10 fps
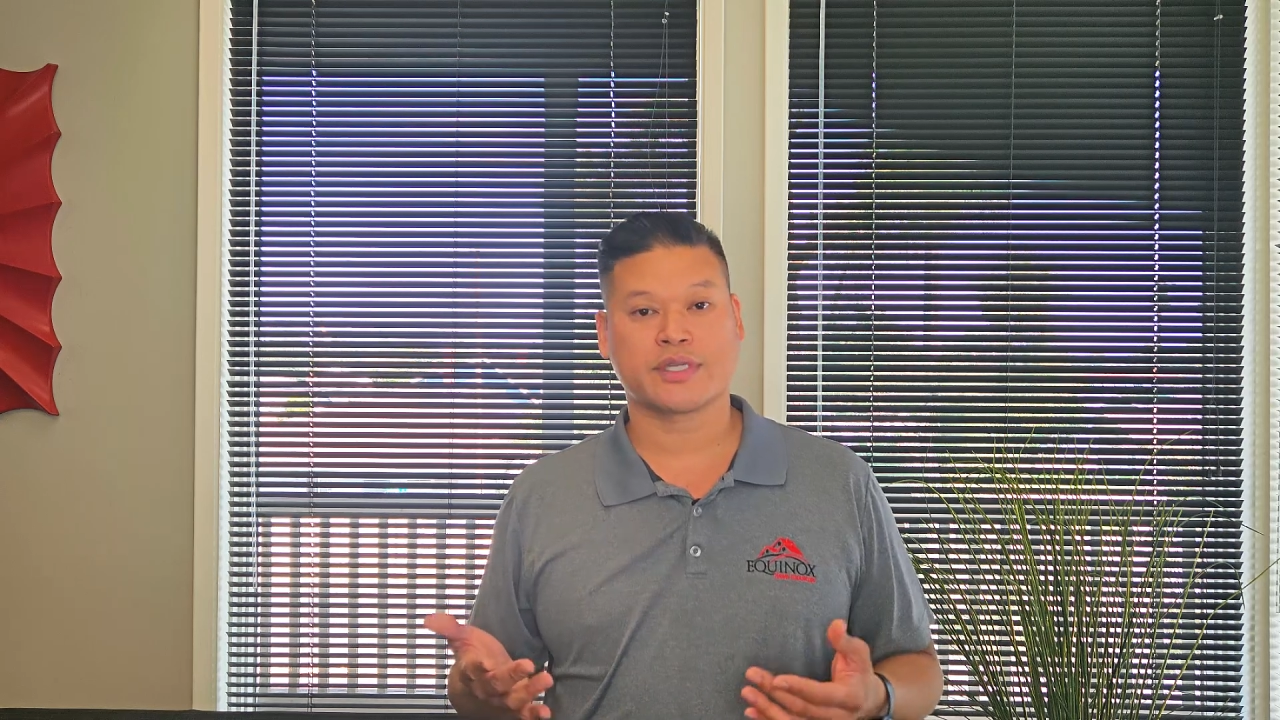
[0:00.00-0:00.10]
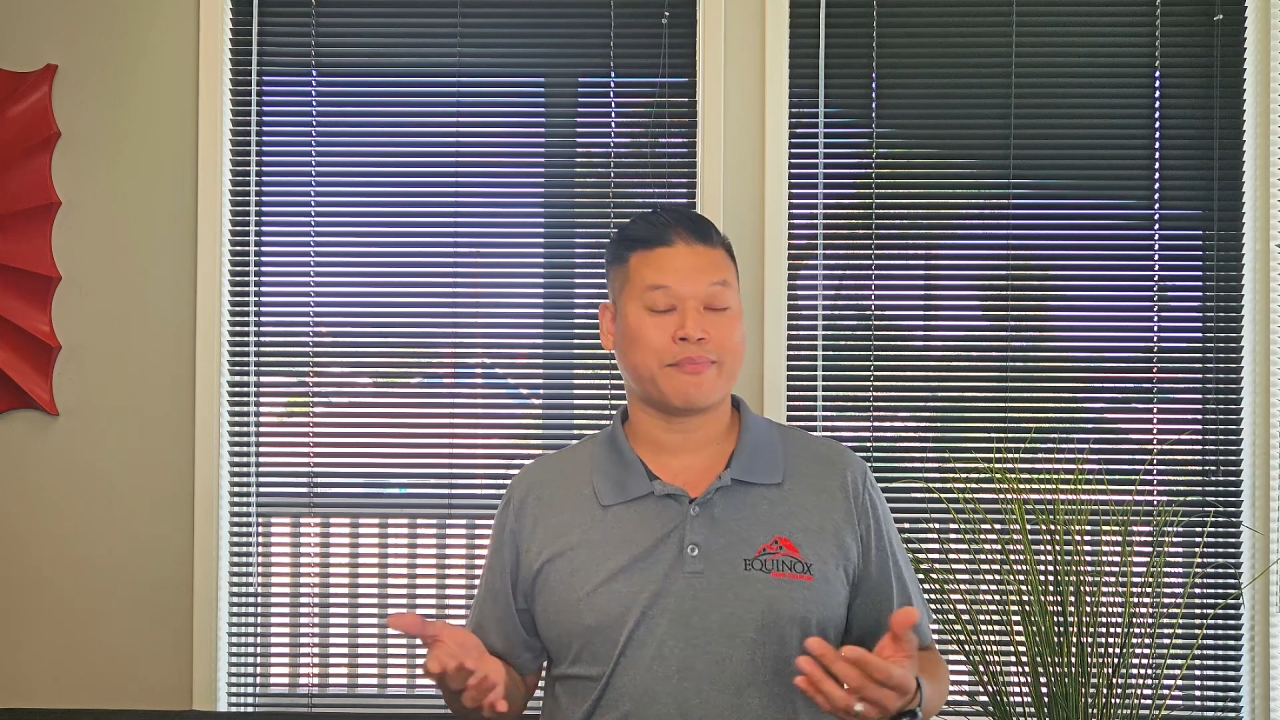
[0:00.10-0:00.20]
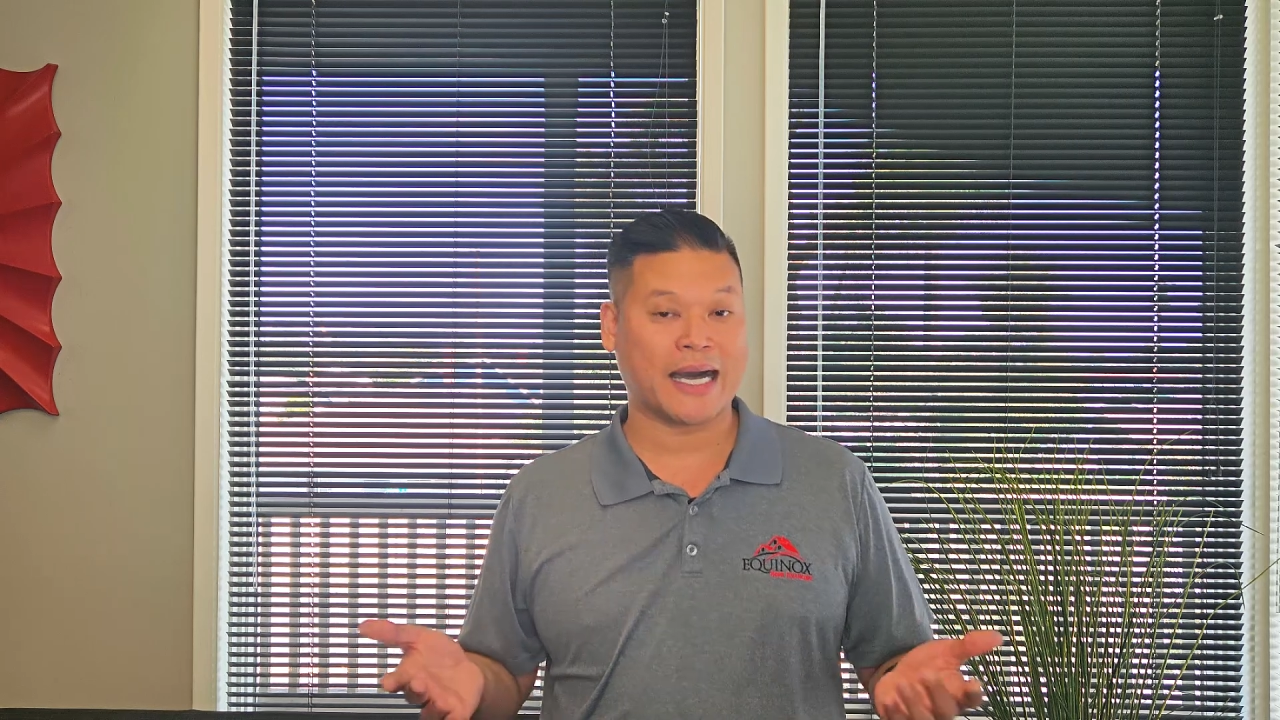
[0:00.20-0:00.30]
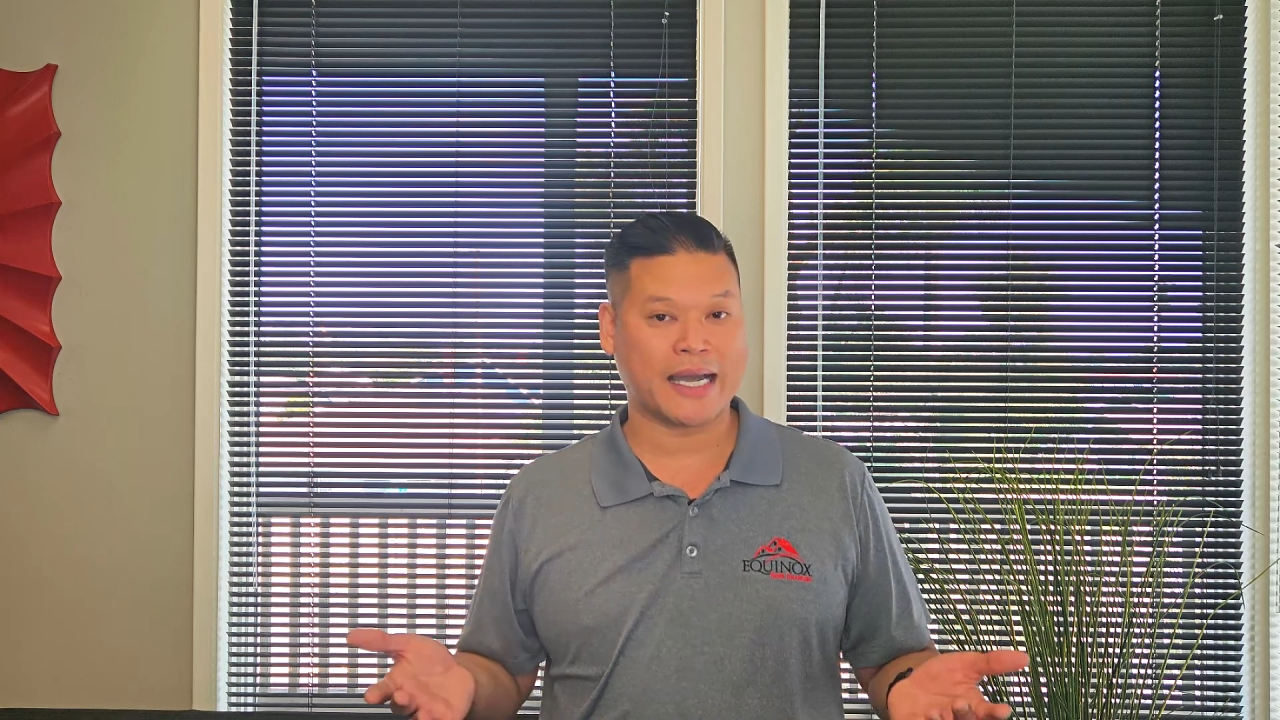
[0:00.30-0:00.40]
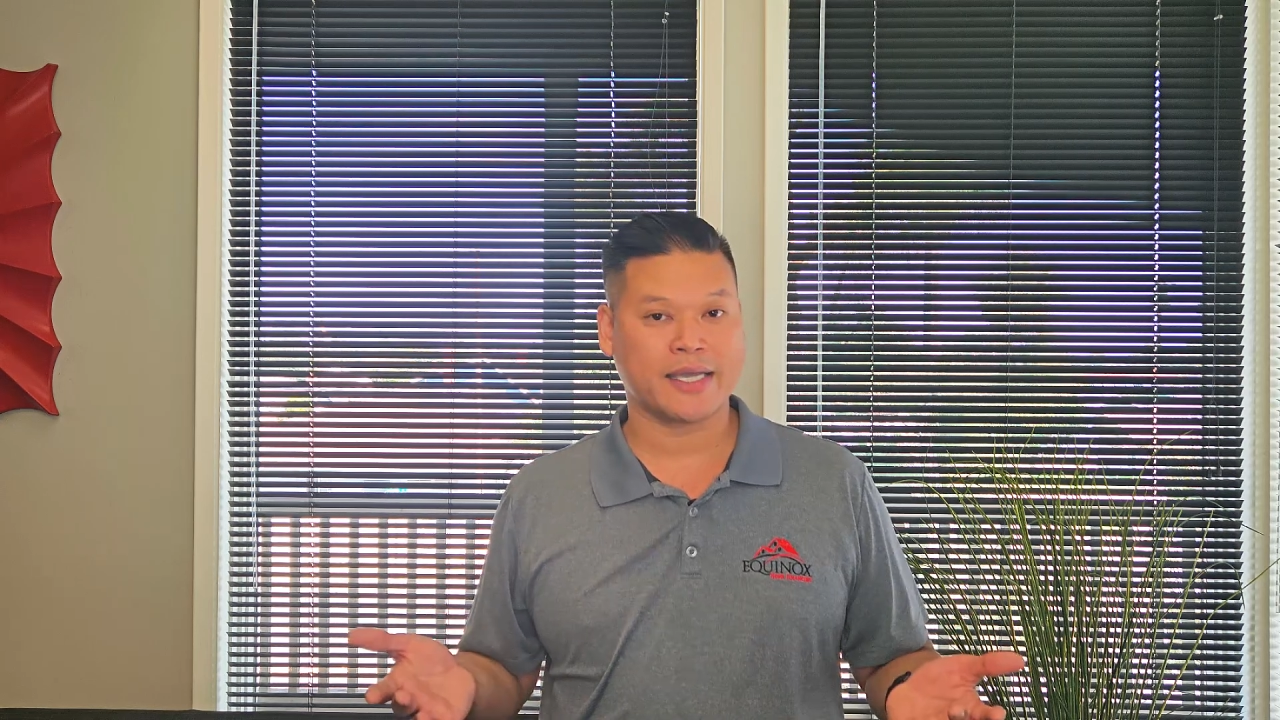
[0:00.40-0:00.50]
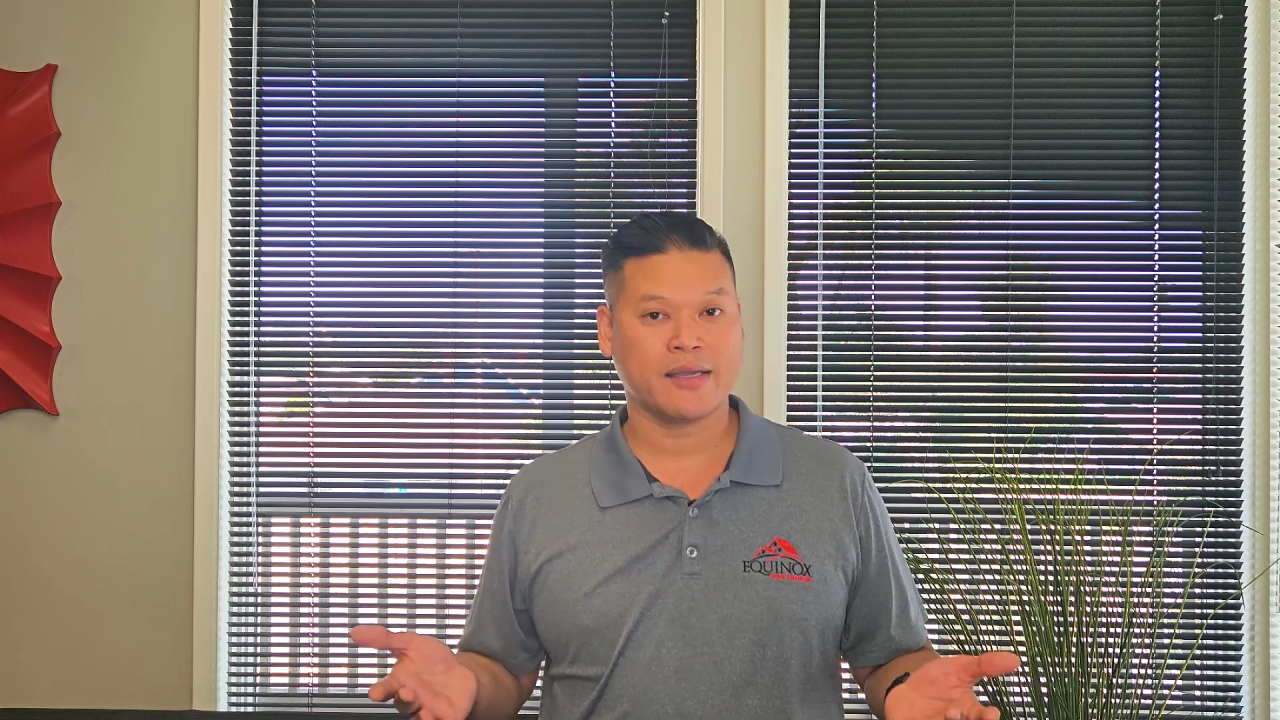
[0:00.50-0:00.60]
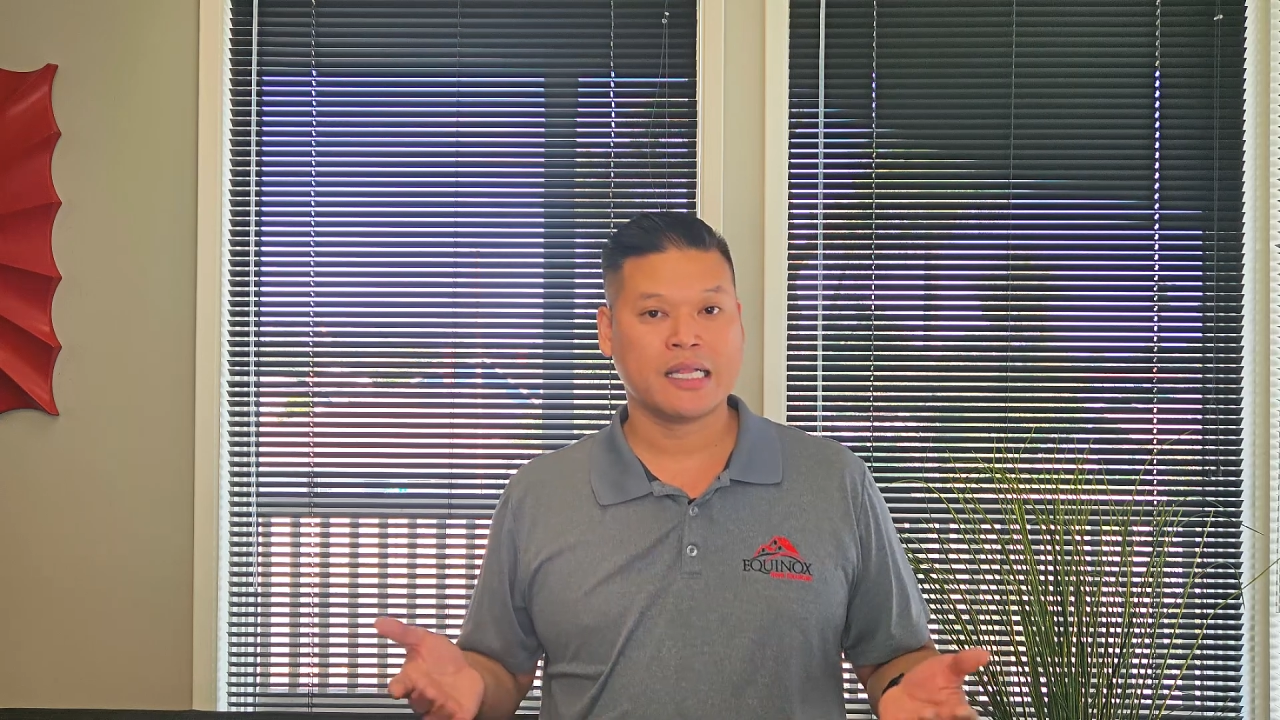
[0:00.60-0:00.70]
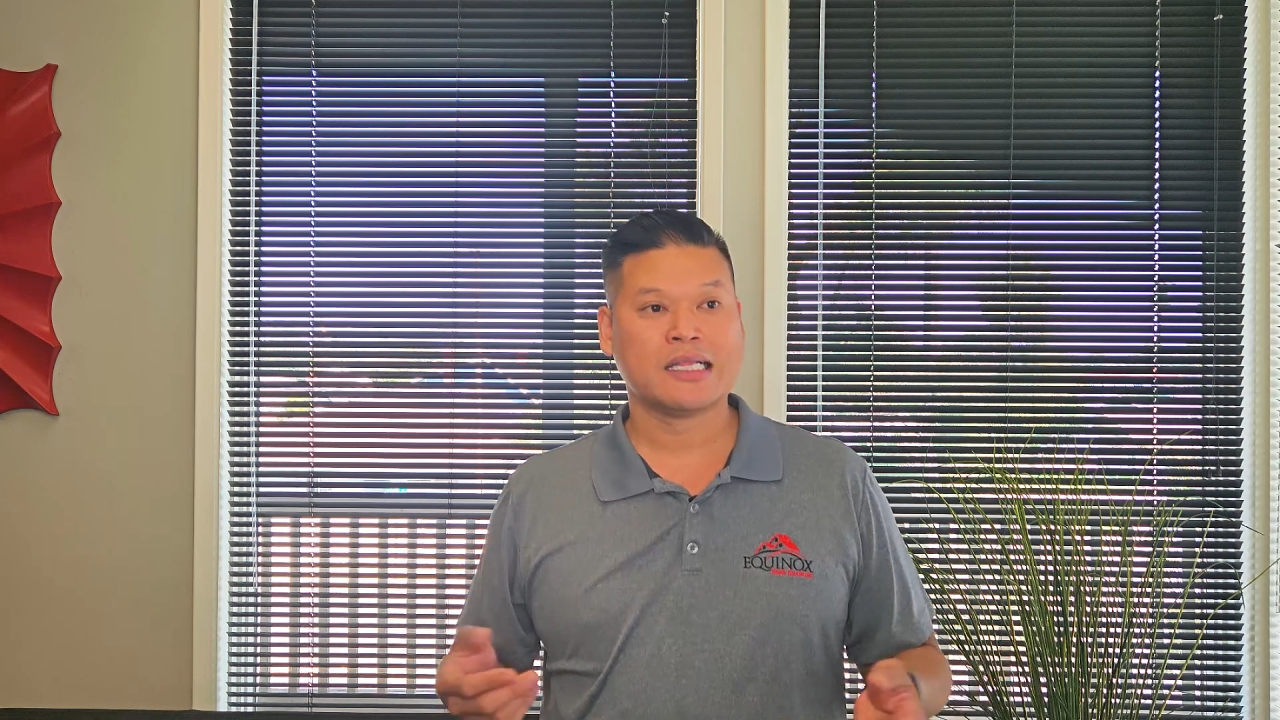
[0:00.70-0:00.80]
to buy.